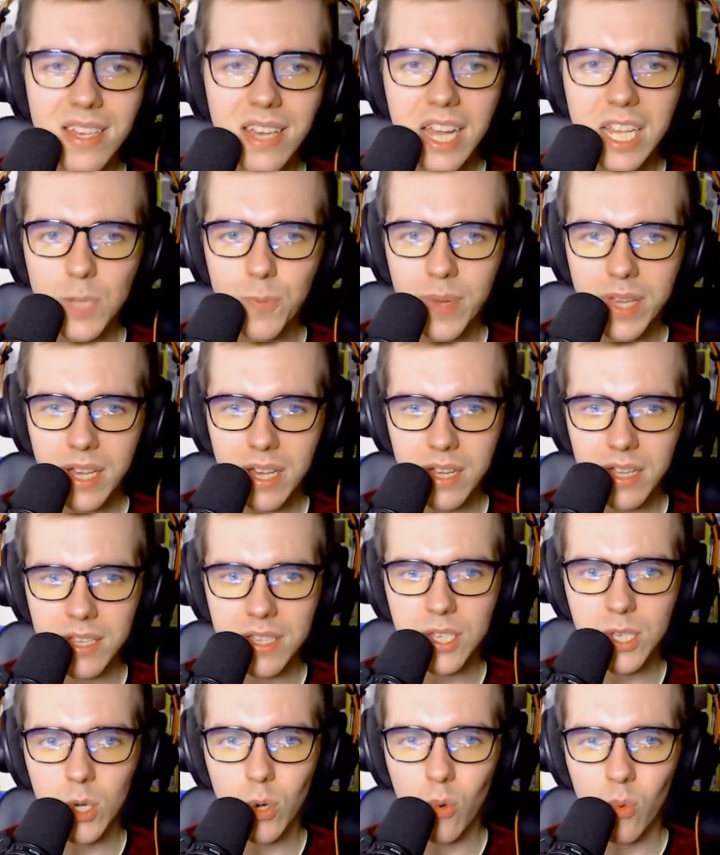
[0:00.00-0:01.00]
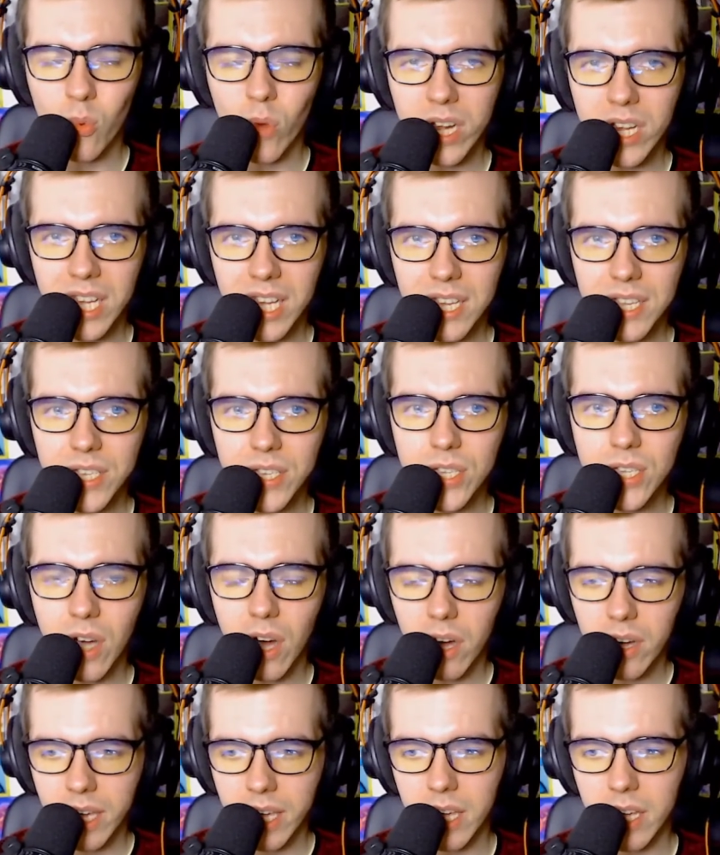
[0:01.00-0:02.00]
It's because when he's
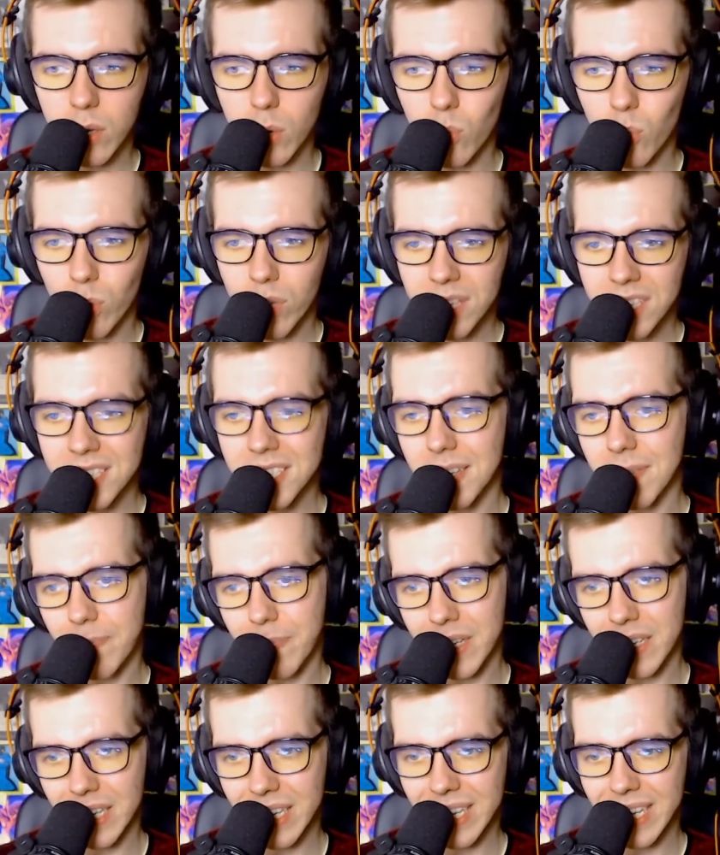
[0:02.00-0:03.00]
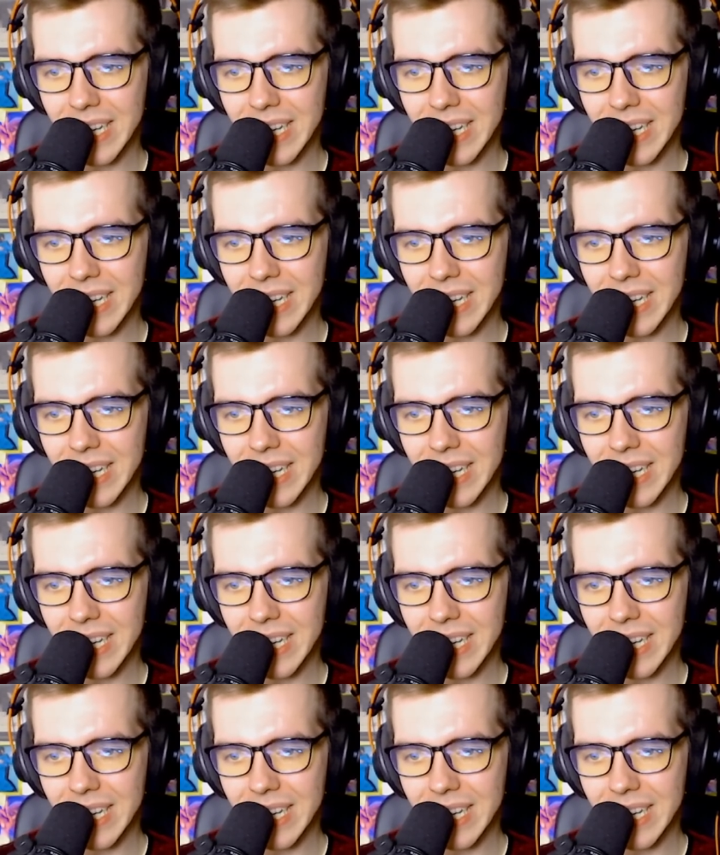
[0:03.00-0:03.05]
talking with somebody,